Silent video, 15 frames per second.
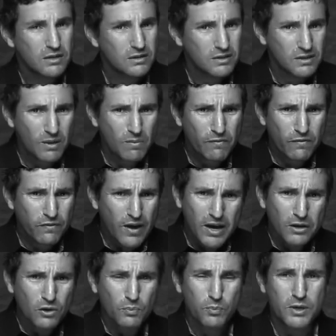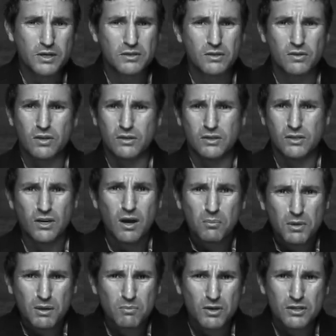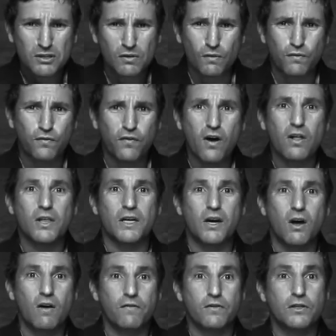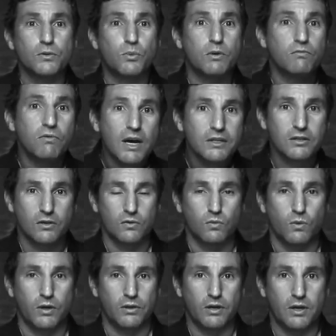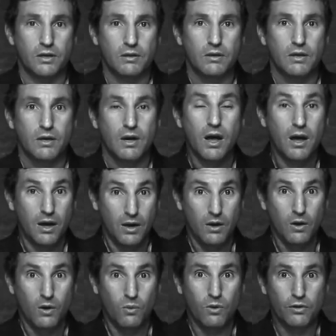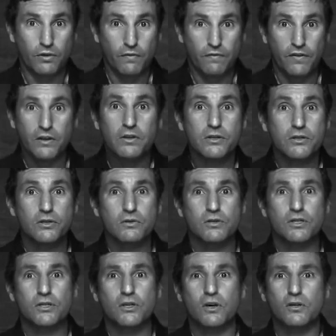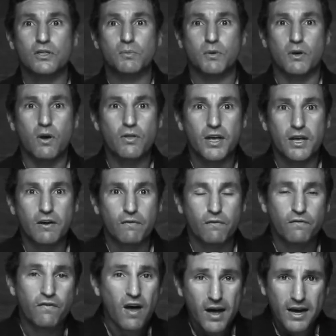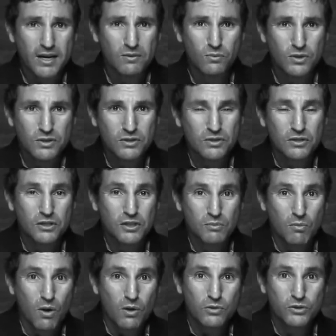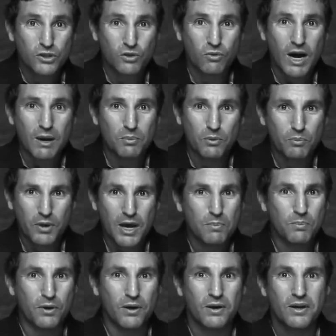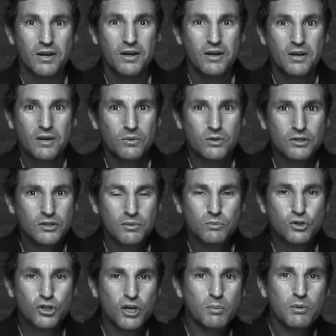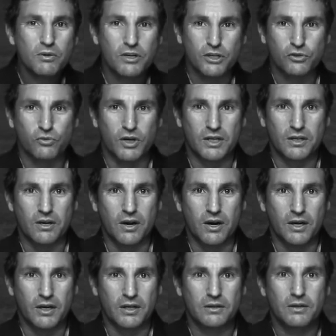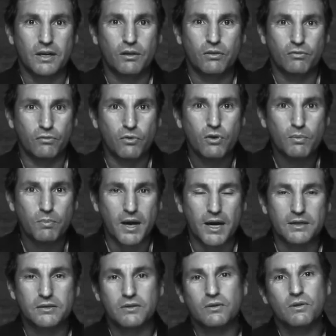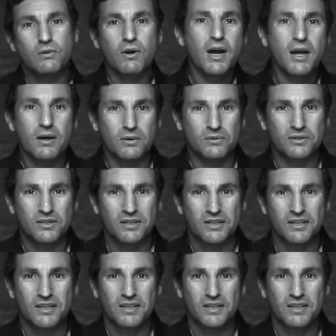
Some vital piece of the dummy must have fallen off as we wrestled with it. Well, the villagers searched, but all they could find was this small scrap of paper with some gibberish written on it, and they threw it back to the ground.